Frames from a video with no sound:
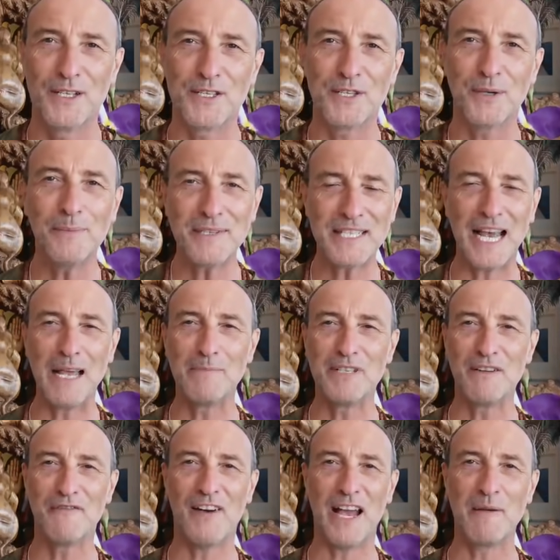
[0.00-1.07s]
Sometimes
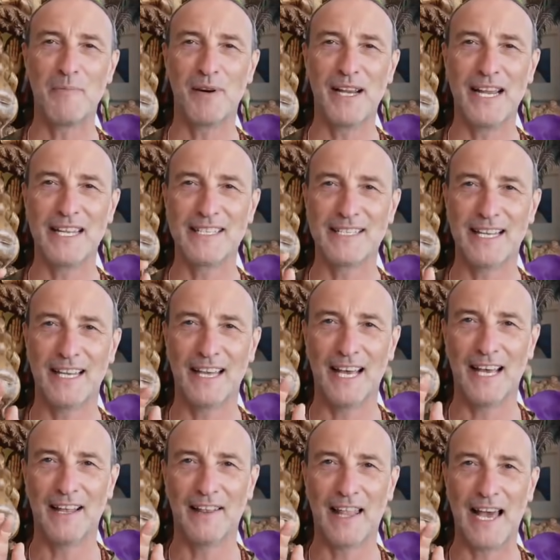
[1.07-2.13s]
it vibrates at,
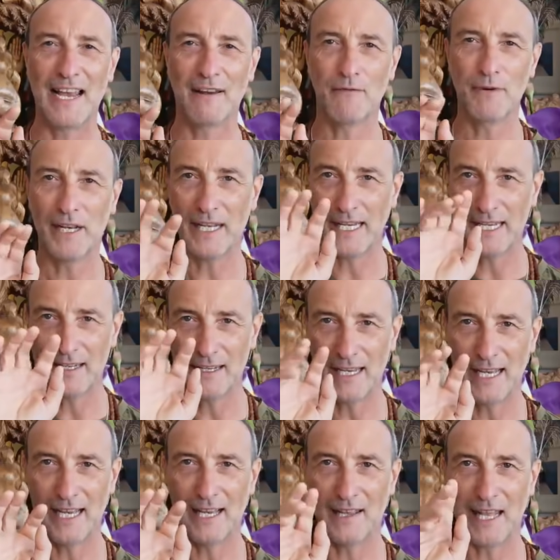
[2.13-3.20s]
at like really
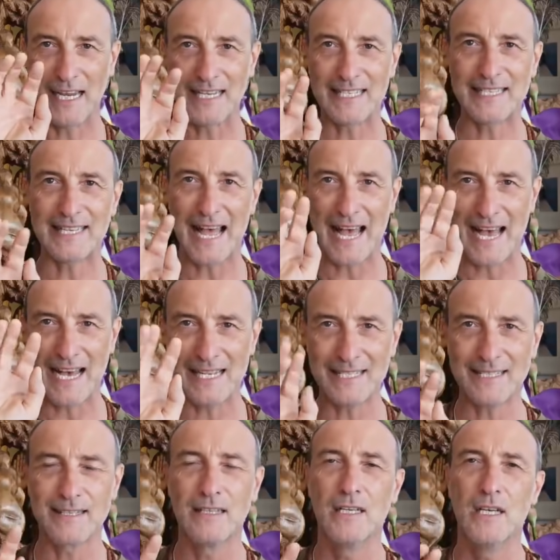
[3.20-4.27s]
uh, like
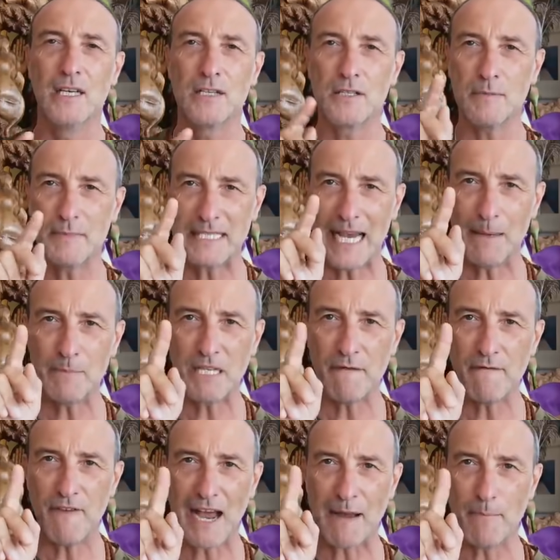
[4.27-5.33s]
stars. Sometimes
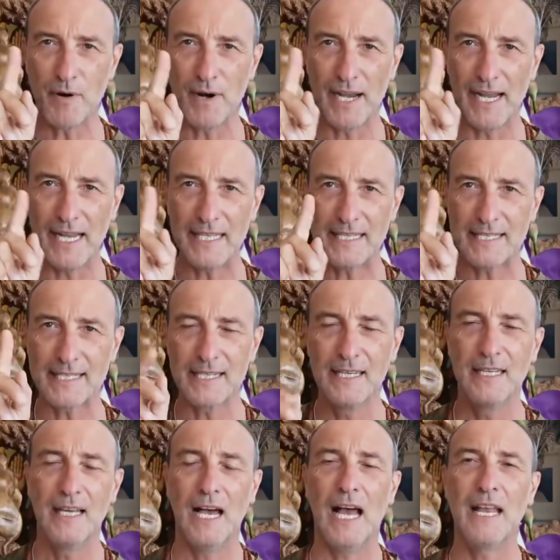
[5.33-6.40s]
it vibrates
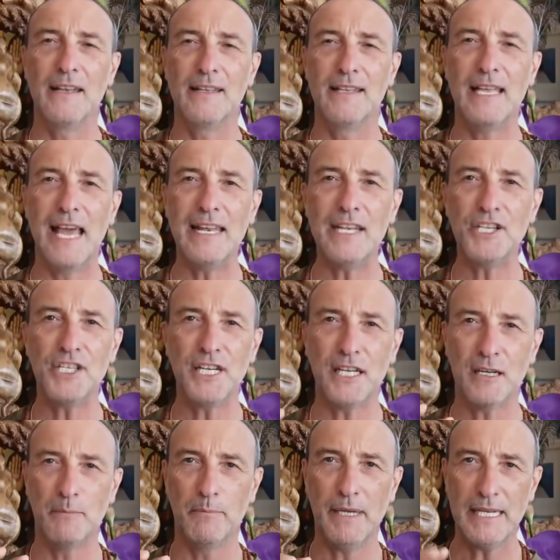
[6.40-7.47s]
and the energy
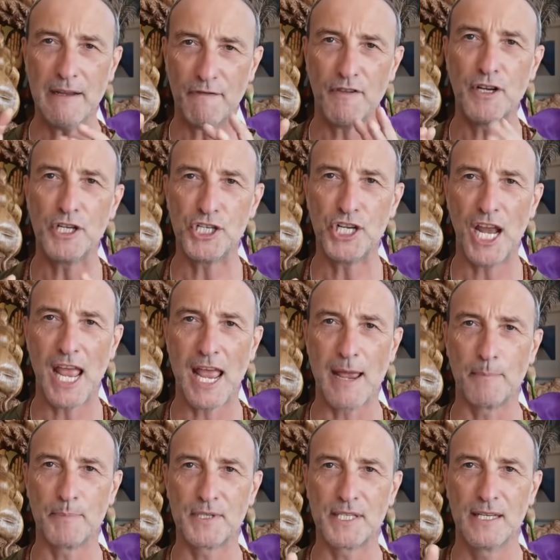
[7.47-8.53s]
can be different
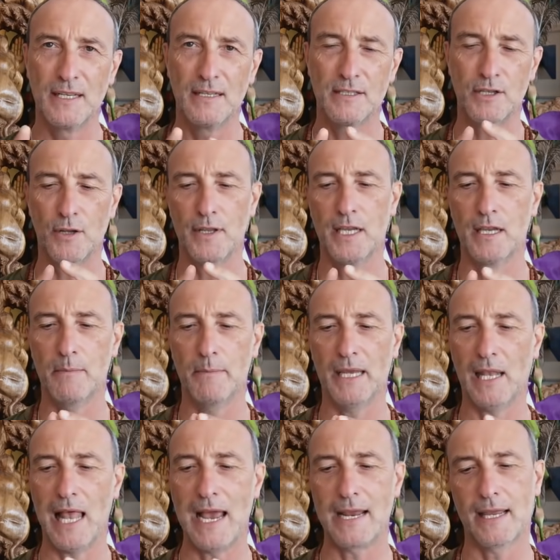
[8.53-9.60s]
shapes. So they can
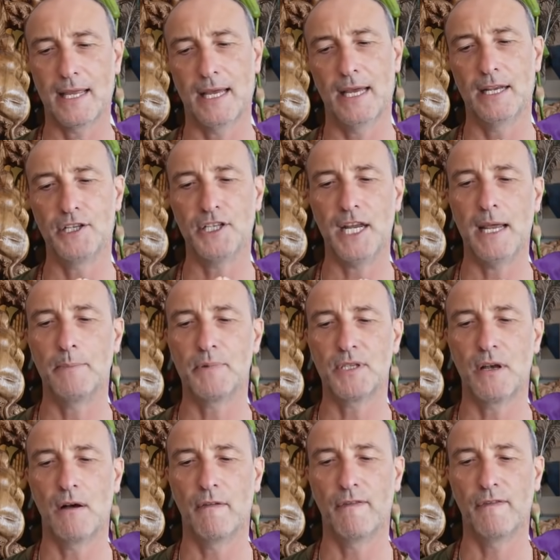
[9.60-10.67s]
be like uh, shapes
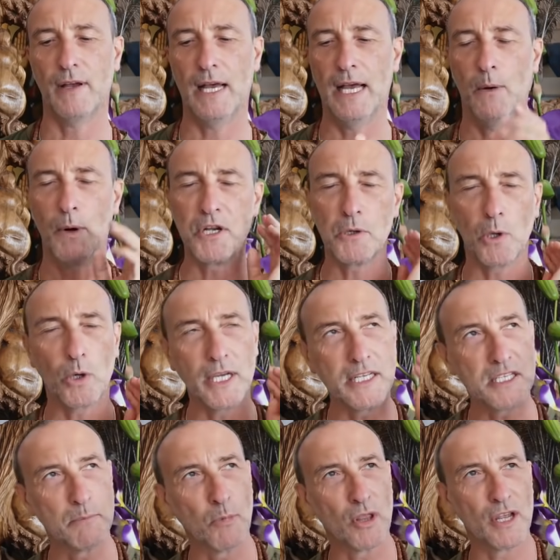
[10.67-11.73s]
of uh, when you look
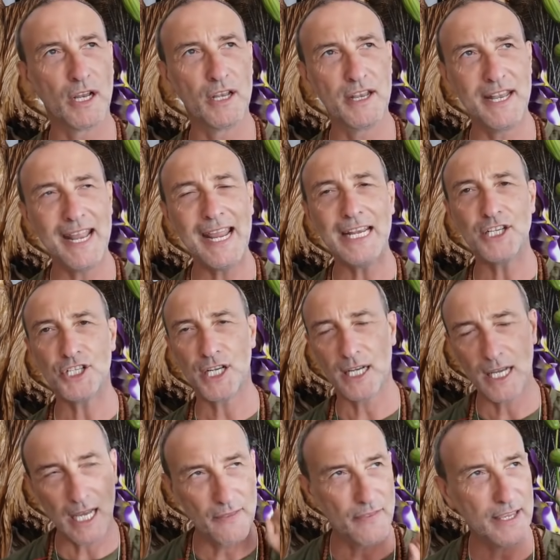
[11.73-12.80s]
into Mother
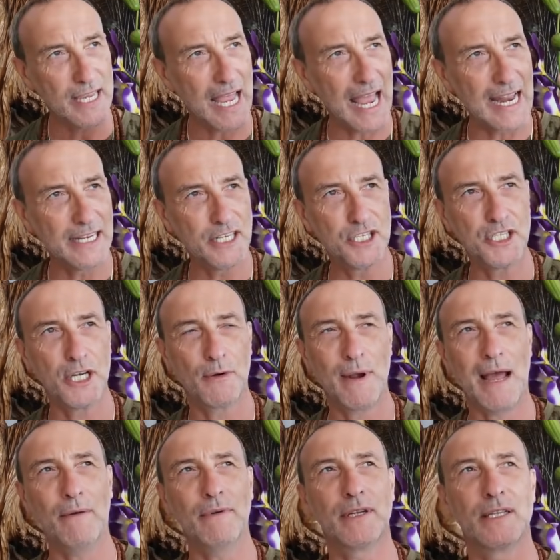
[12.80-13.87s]
Nature and the energy
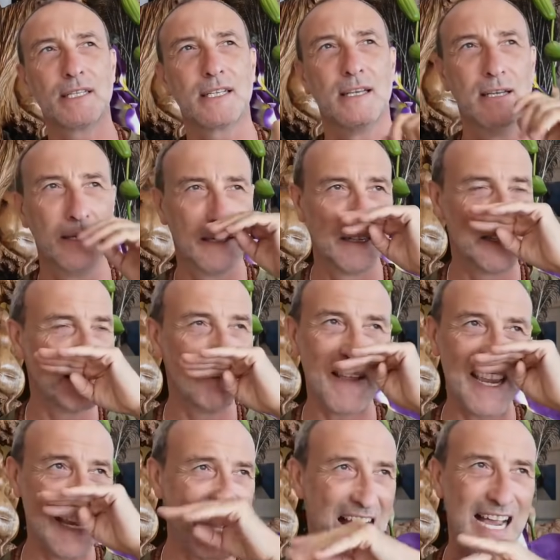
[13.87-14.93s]
around us. To
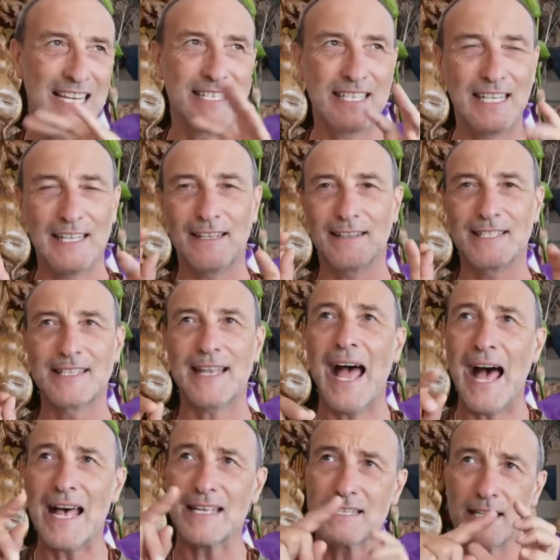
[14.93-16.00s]
me, I see little
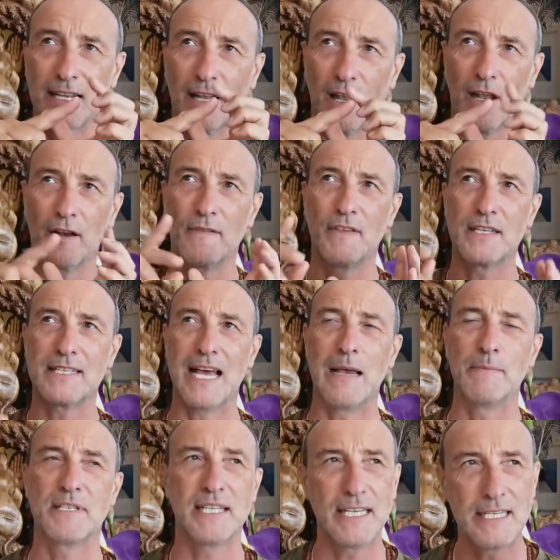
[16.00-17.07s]
stars and a lot of the
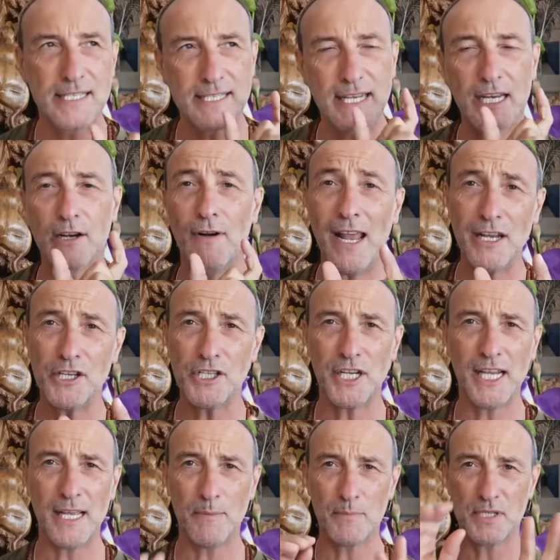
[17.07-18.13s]
time see cigarette
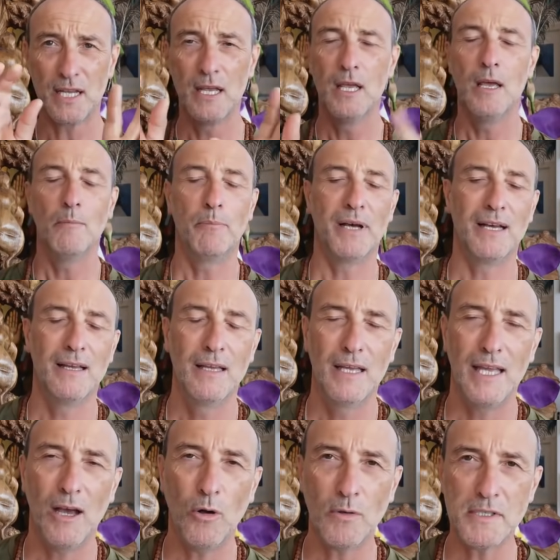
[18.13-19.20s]
shapes, but
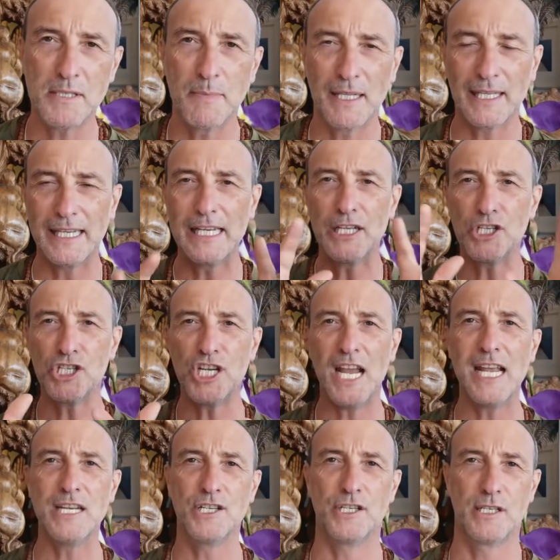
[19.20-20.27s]
ultimately it
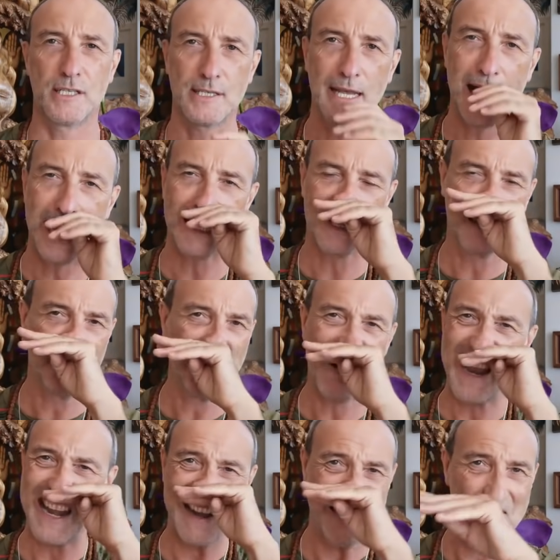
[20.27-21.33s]
changes as and
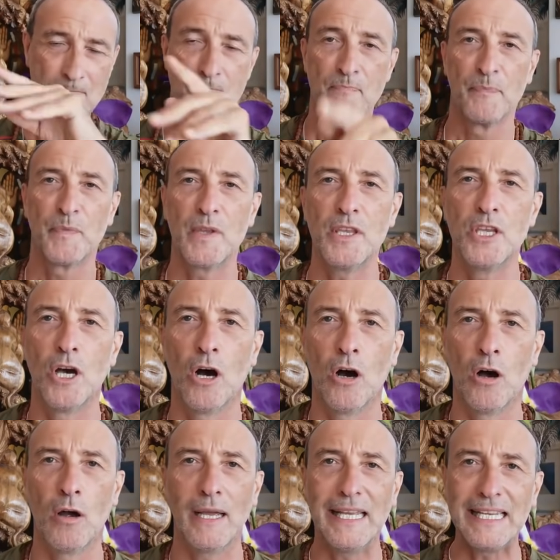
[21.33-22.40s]
when
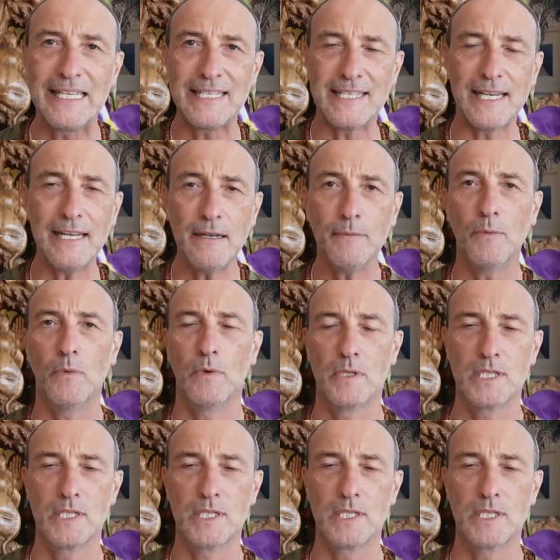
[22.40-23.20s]
you're eating,